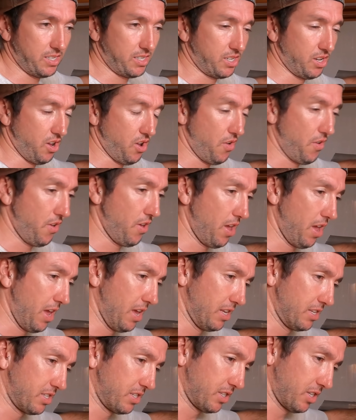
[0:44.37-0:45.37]
so
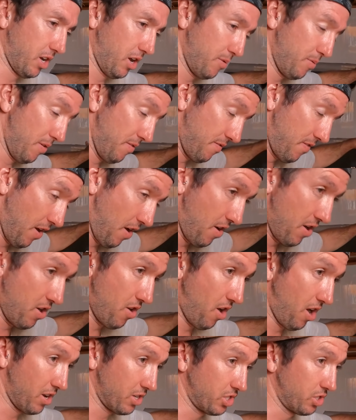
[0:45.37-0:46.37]
it's going to be
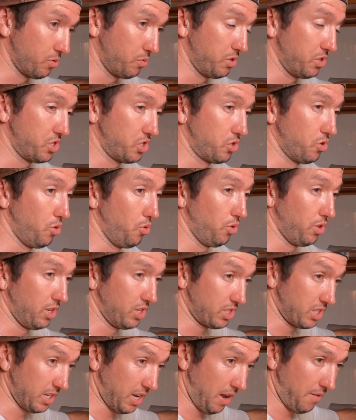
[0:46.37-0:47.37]
very nice to install
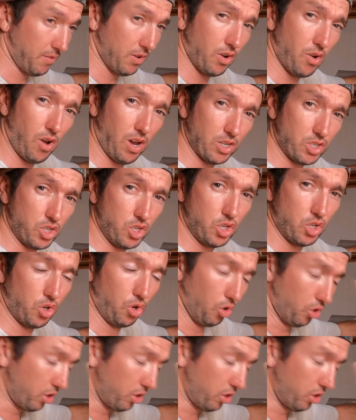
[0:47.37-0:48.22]
this and have a nice new